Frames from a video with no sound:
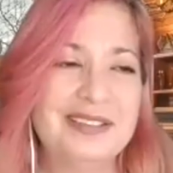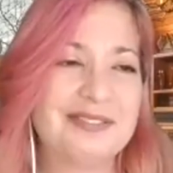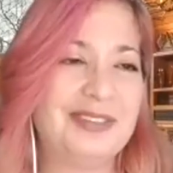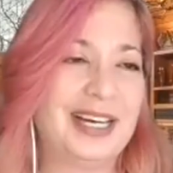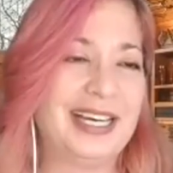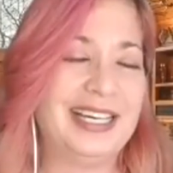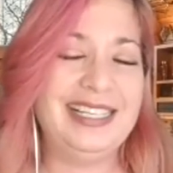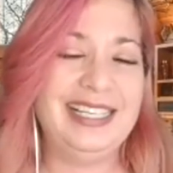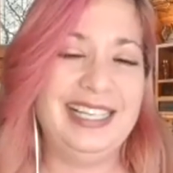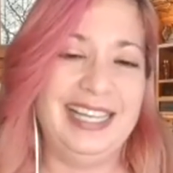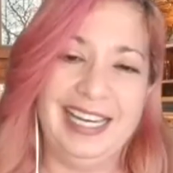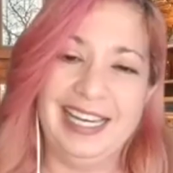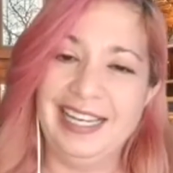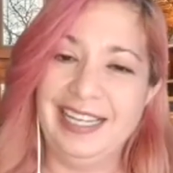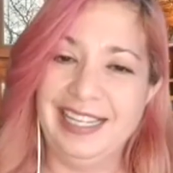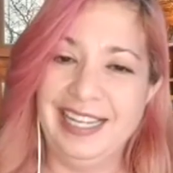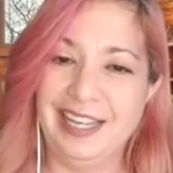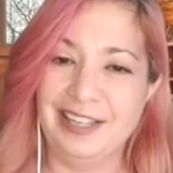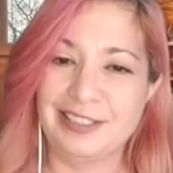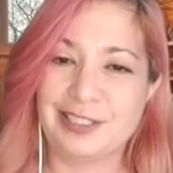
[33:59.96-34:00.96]
But yeah,
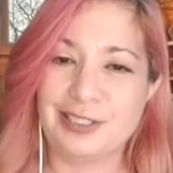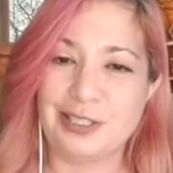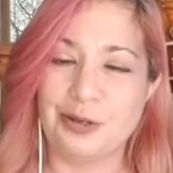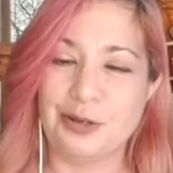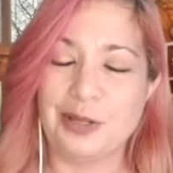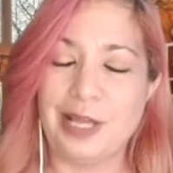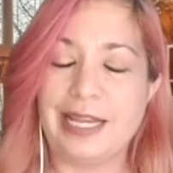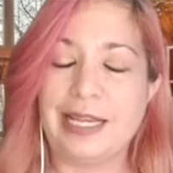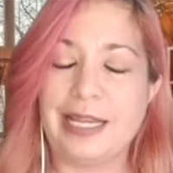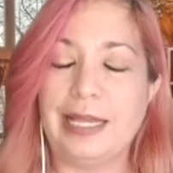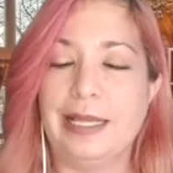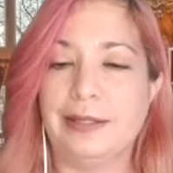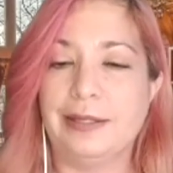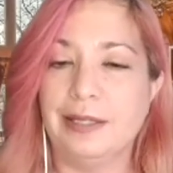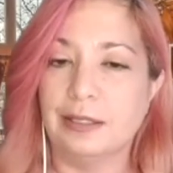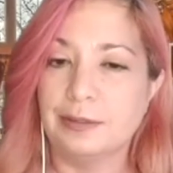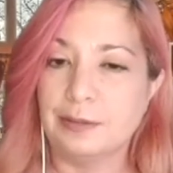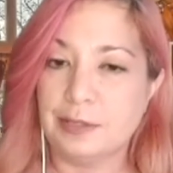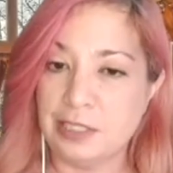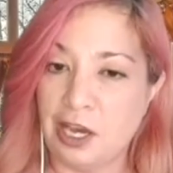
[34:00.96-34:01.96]
and so, like,
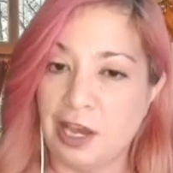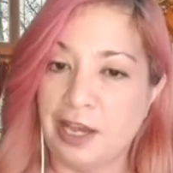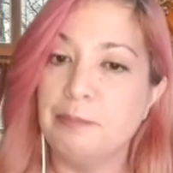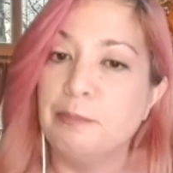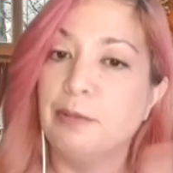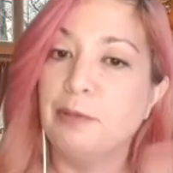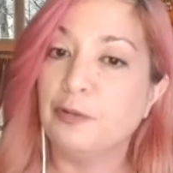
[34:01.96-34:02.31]
the time